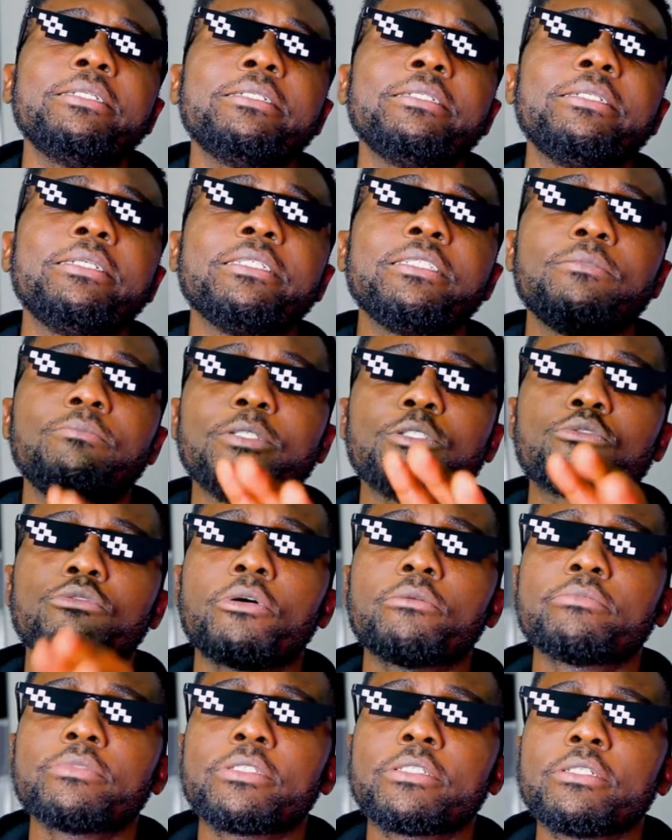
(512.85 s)
this be
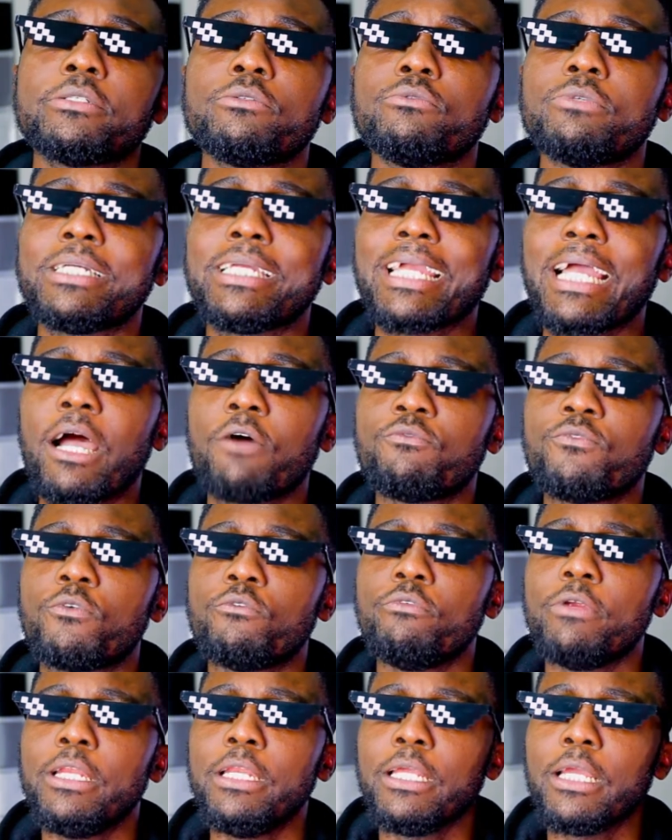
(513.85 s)
something where I will
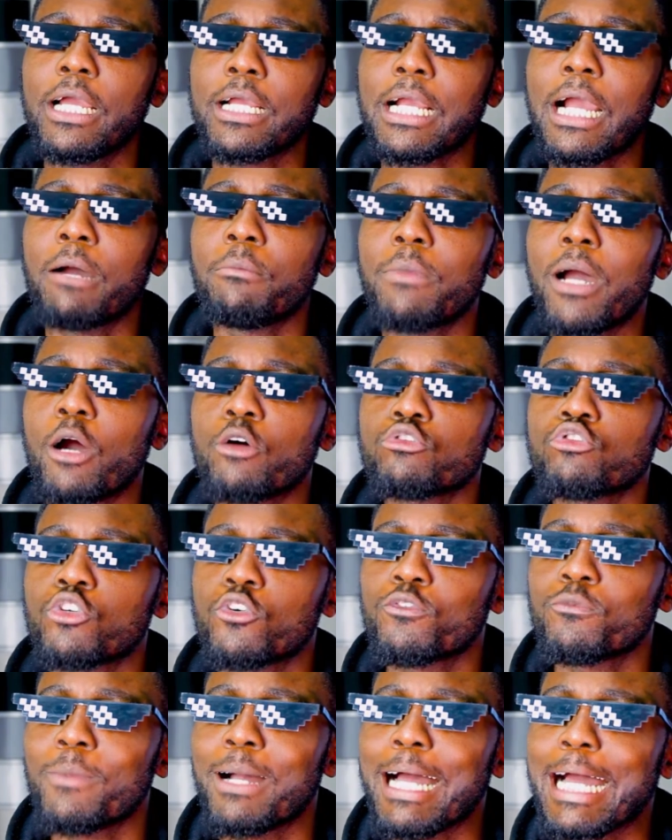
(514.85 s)
really come out
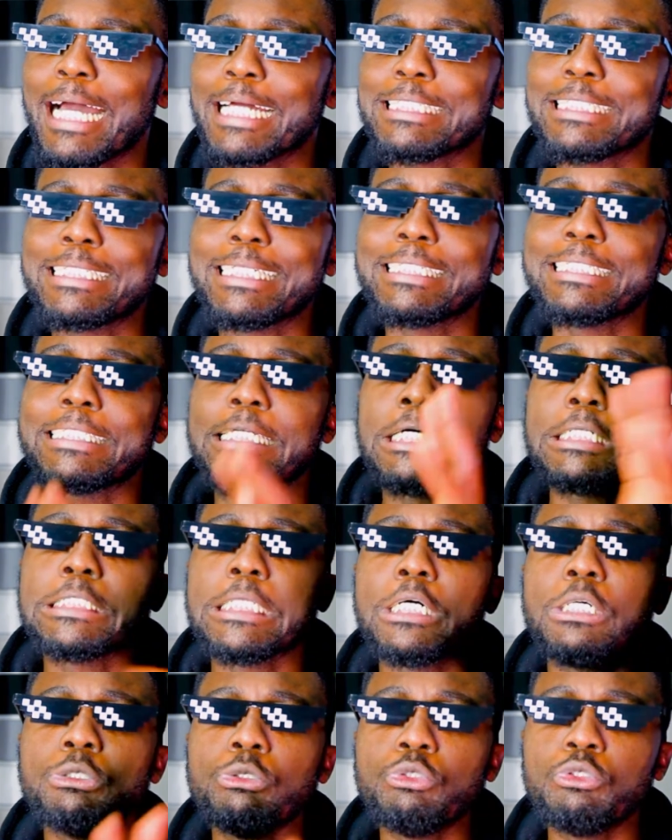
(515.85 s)
of my heart then
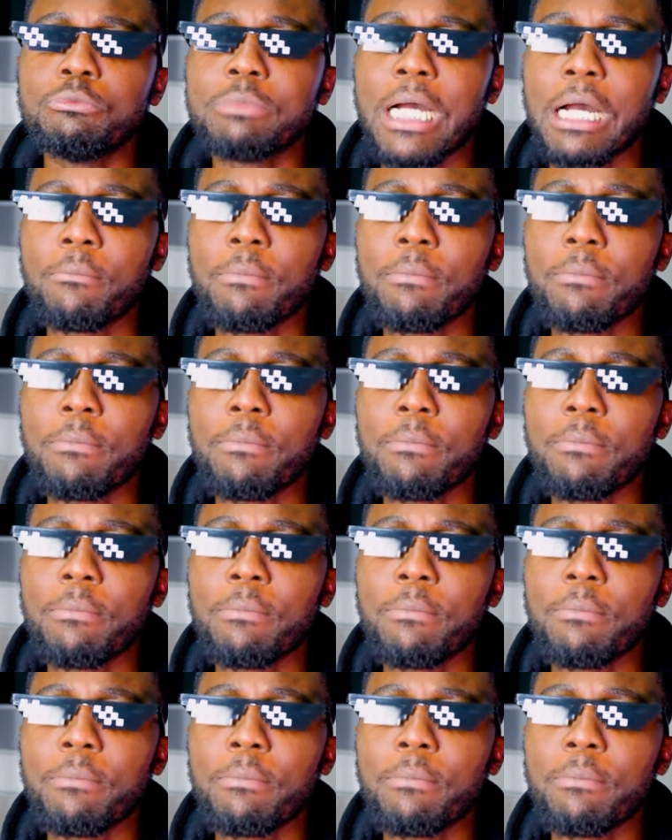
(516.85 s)
tell you my